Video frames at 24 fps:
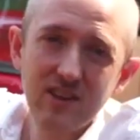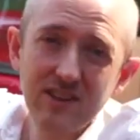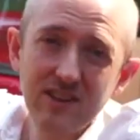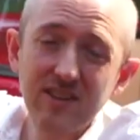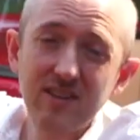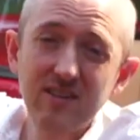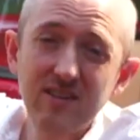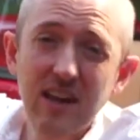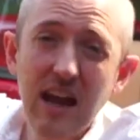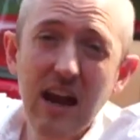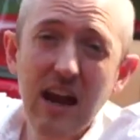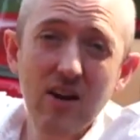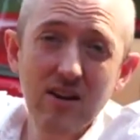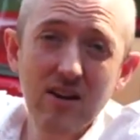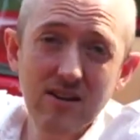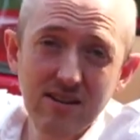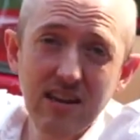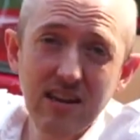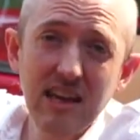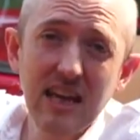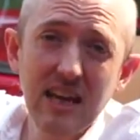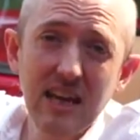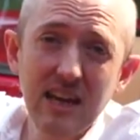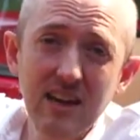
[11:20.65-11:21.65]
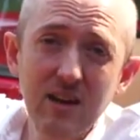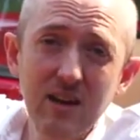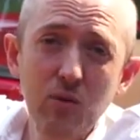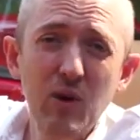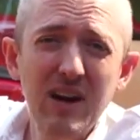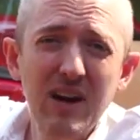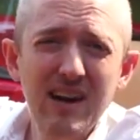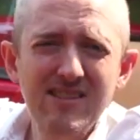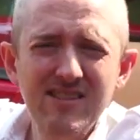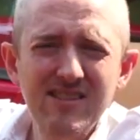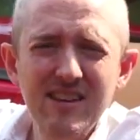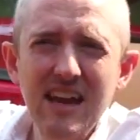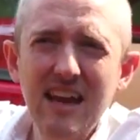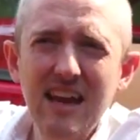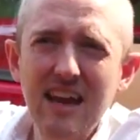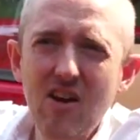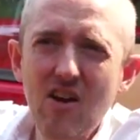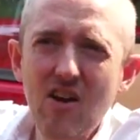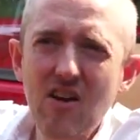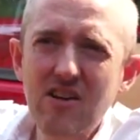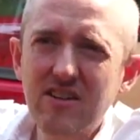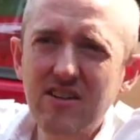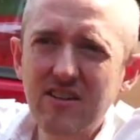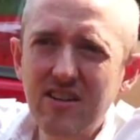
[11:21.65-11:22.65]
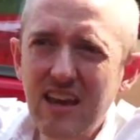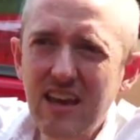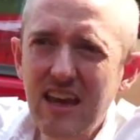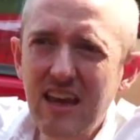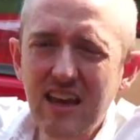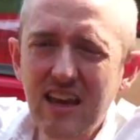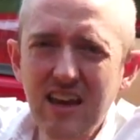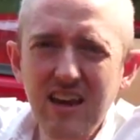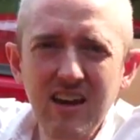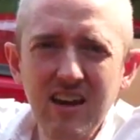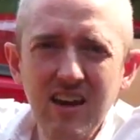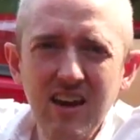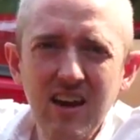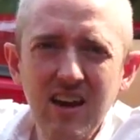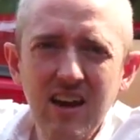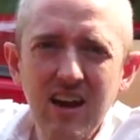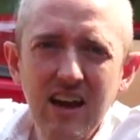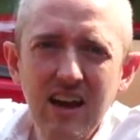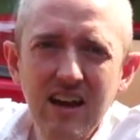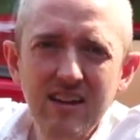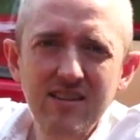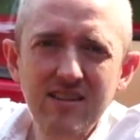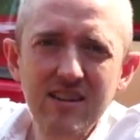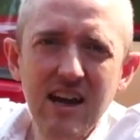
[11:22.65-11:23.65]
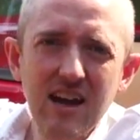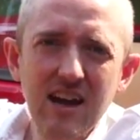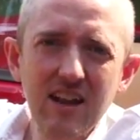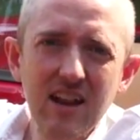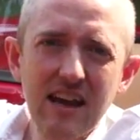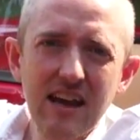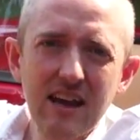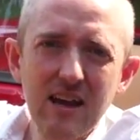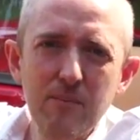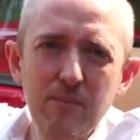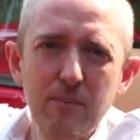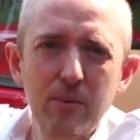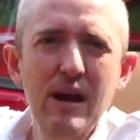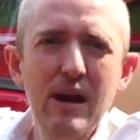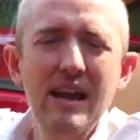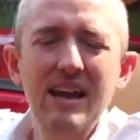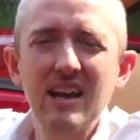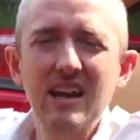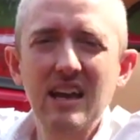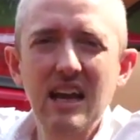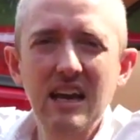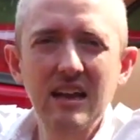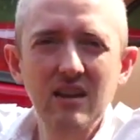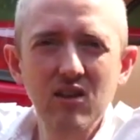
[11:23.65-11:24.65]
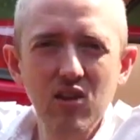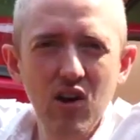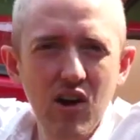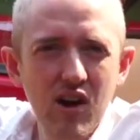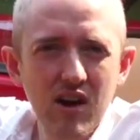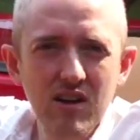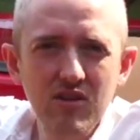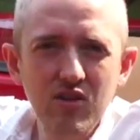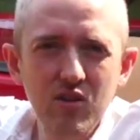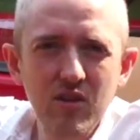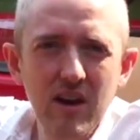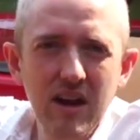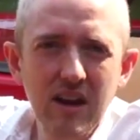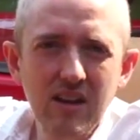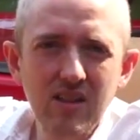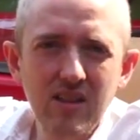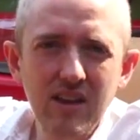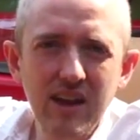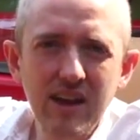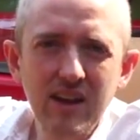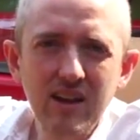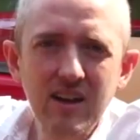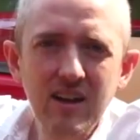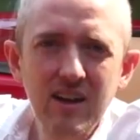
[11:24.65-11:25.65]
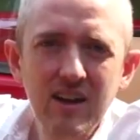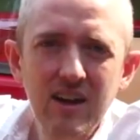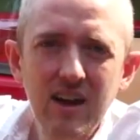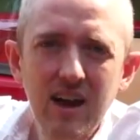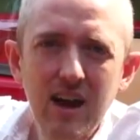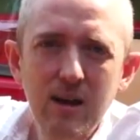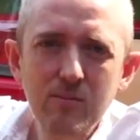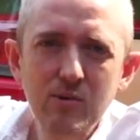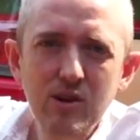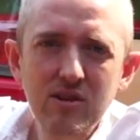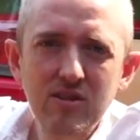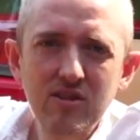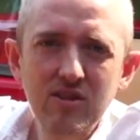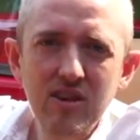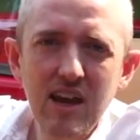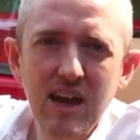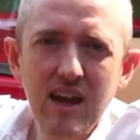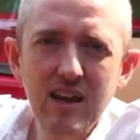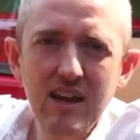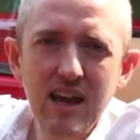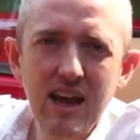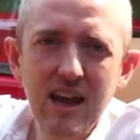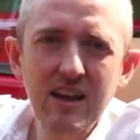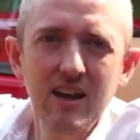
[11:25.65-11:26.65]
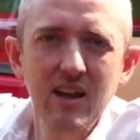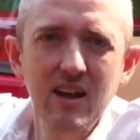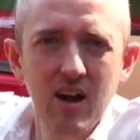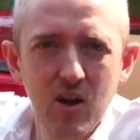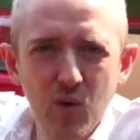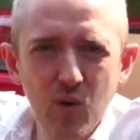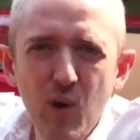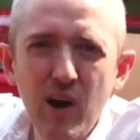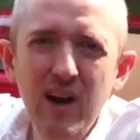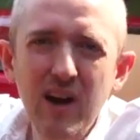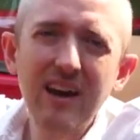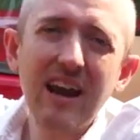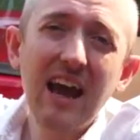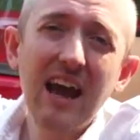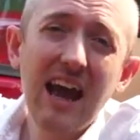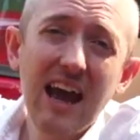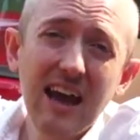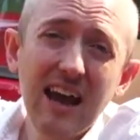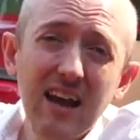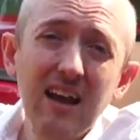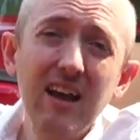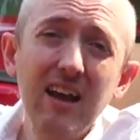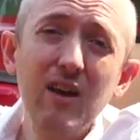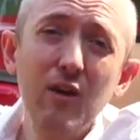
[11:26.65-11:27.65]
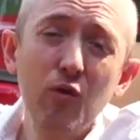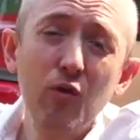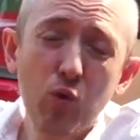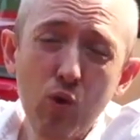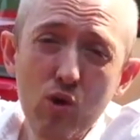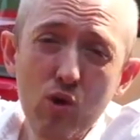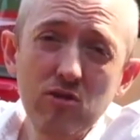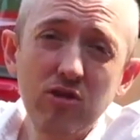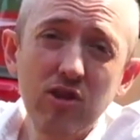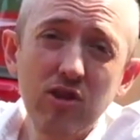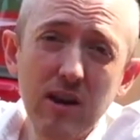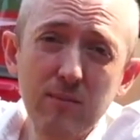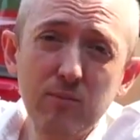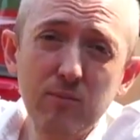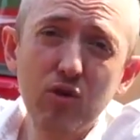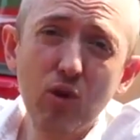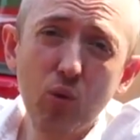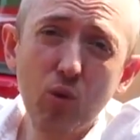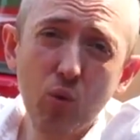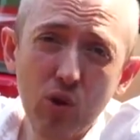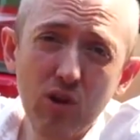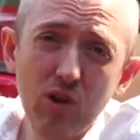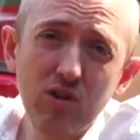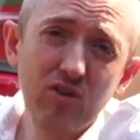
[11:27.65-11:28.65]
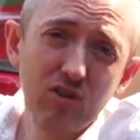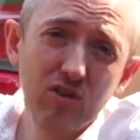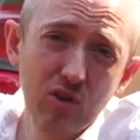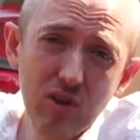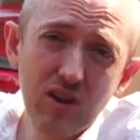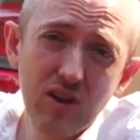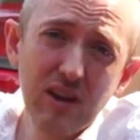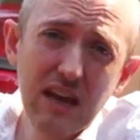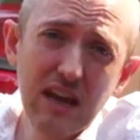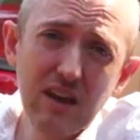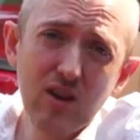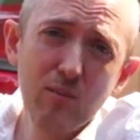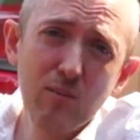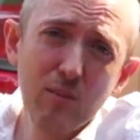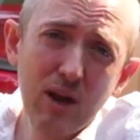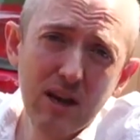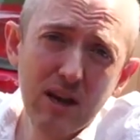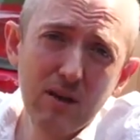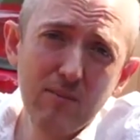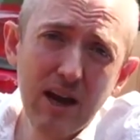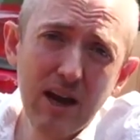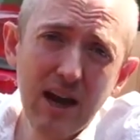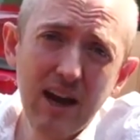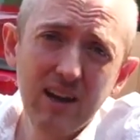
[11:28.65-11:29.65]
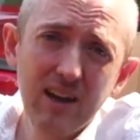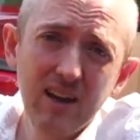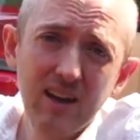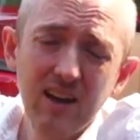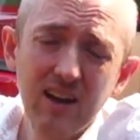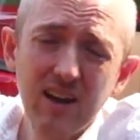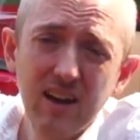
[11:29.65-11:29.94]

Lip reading: This is guaranteed. And when I say guaranteed, it's not like I'm breaking any laws or anything. I'm just saying that, you know what, heck, worst comes to worst, you can get your money back.